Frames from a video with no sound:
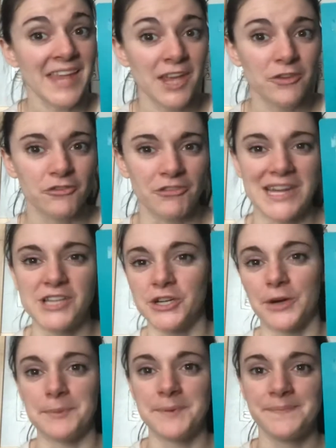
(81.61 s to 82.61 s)
Great
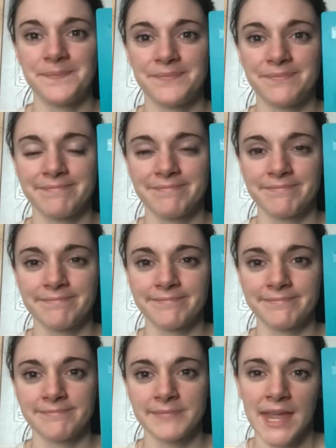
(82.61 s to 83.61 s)
job.
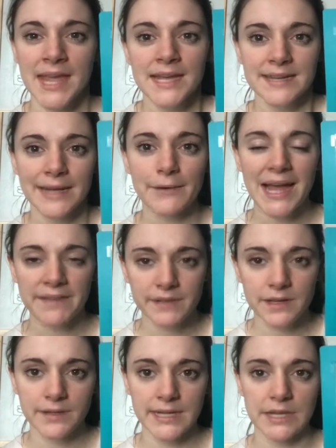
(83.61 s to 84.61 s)
Now have
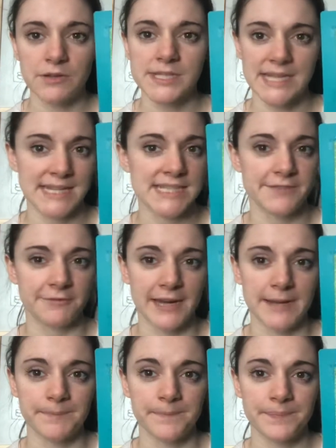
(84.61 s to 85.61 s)
a look at your tens
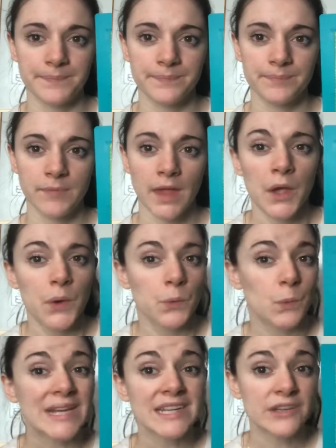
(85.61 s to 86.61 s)
frame.
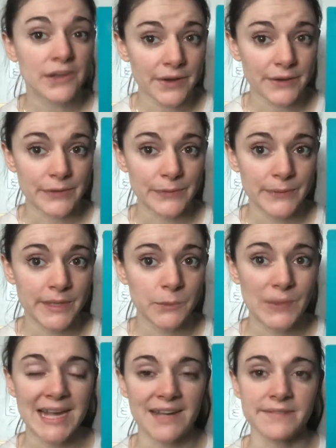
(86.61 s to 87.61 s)
We know
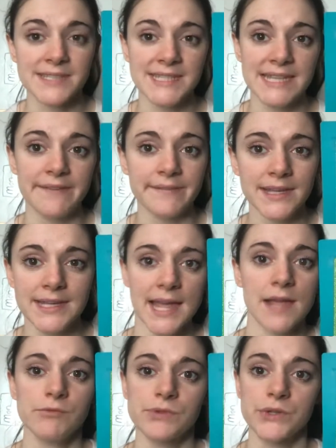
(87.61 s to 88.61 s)
we have 7
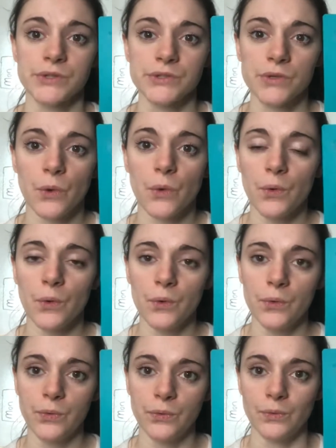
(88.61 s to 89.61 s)
counters
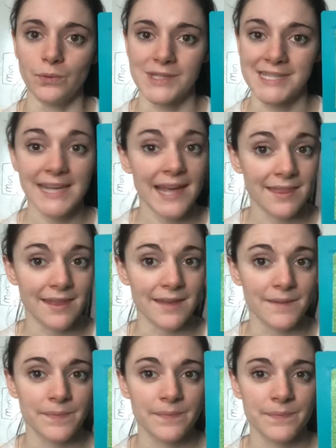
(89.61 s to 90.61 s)
all
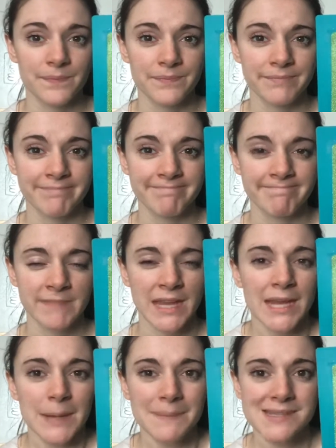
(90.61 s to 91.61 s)
together,
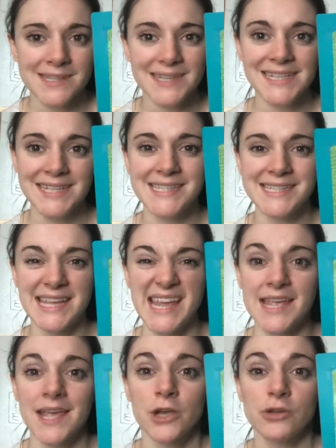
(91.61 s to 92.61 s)
but I can
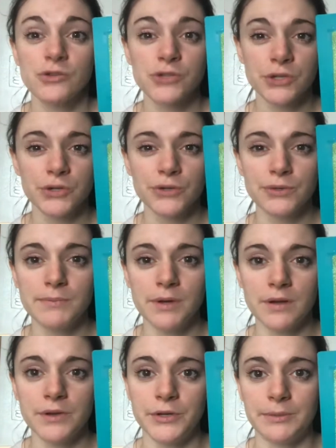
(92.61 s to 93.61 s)
see 2
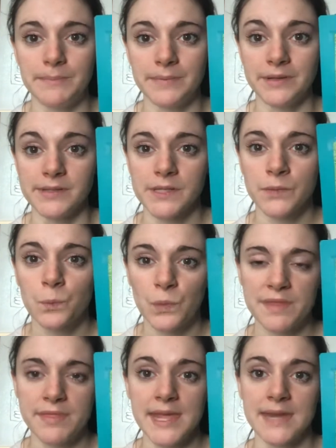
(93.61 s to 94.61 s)
more numbers
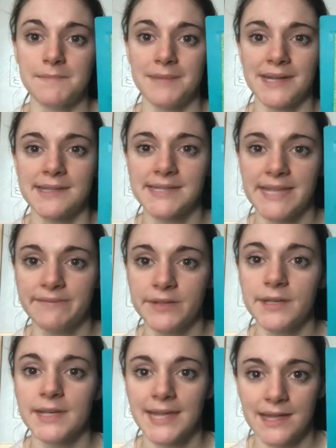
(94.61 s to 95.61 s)
within my
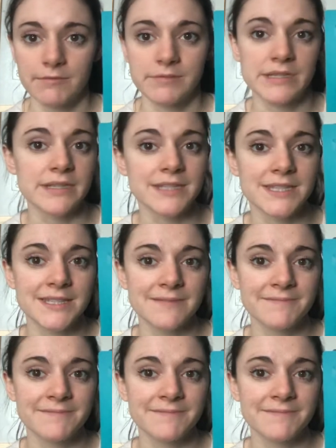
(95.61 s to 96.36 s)
7 counters.